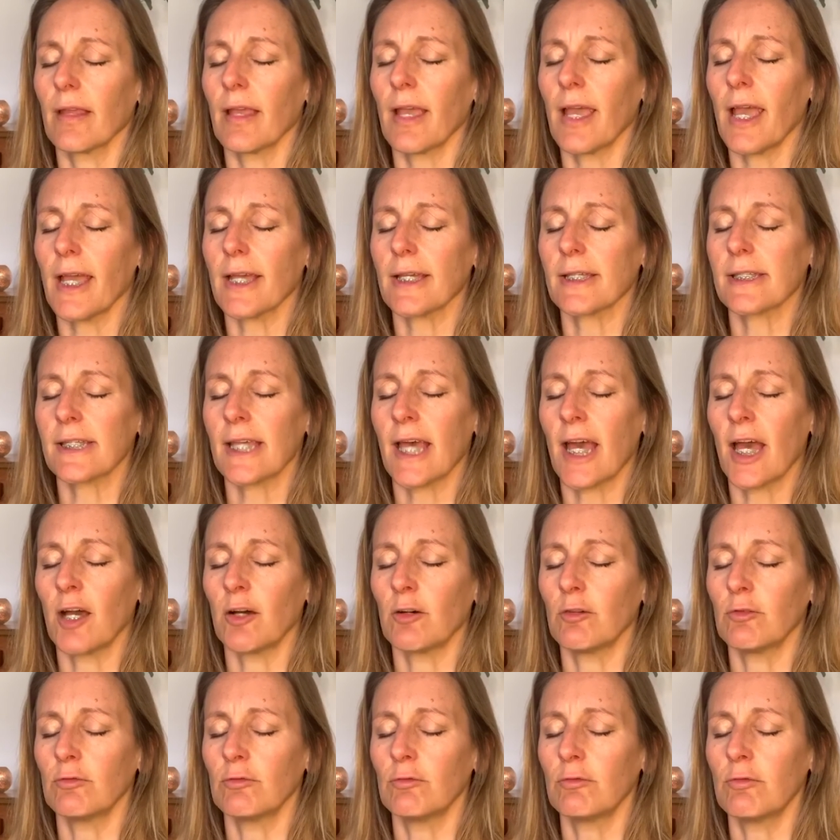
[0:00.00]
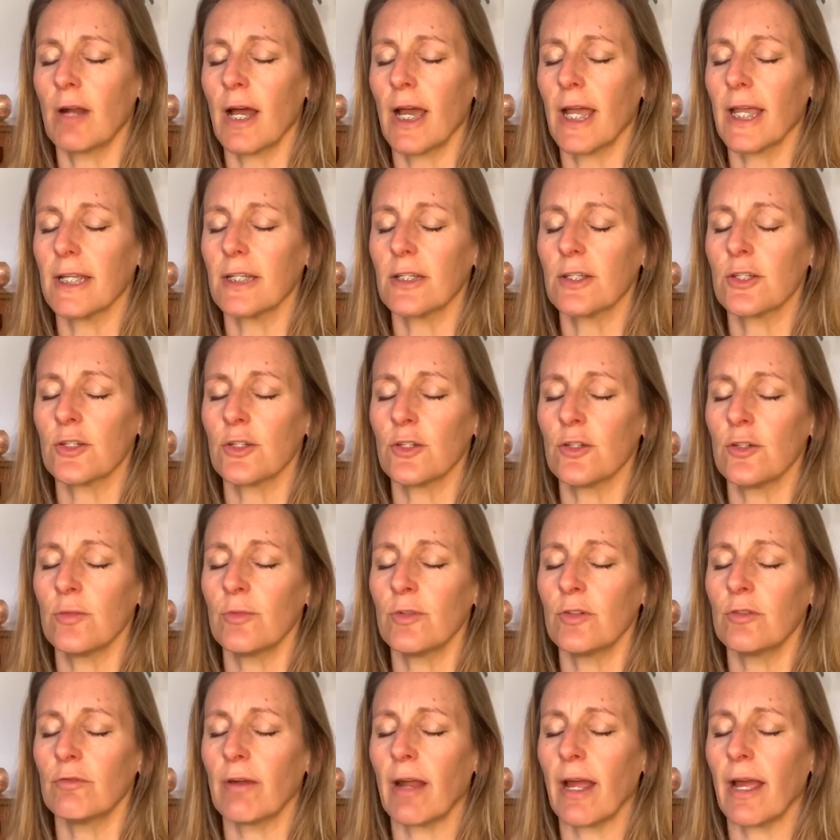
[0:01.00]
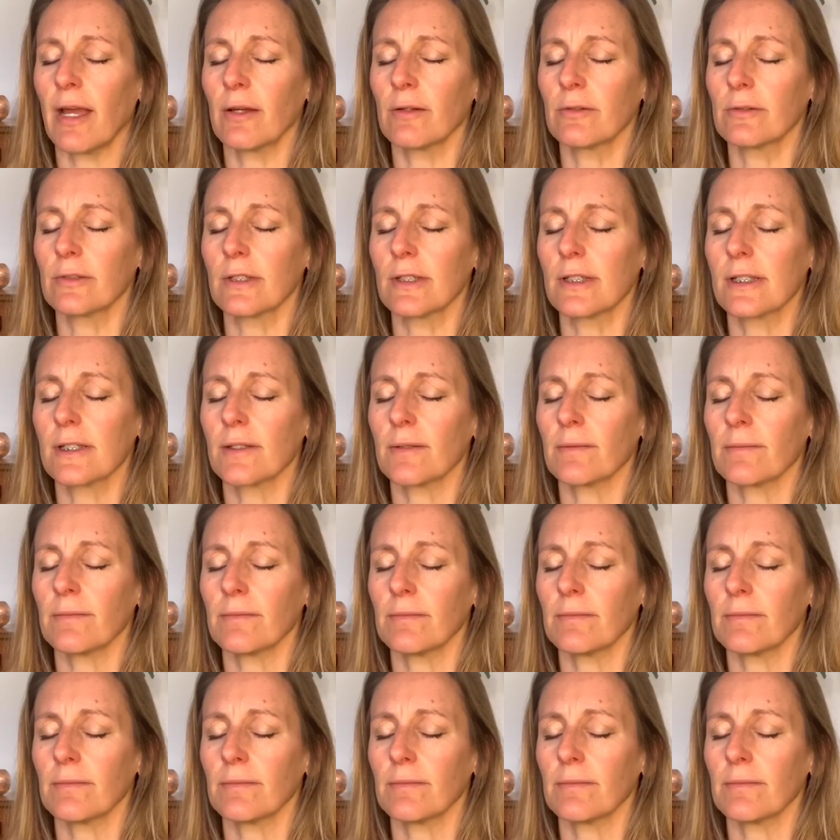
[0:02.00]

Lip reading: Exhale, right. 2 more rounds.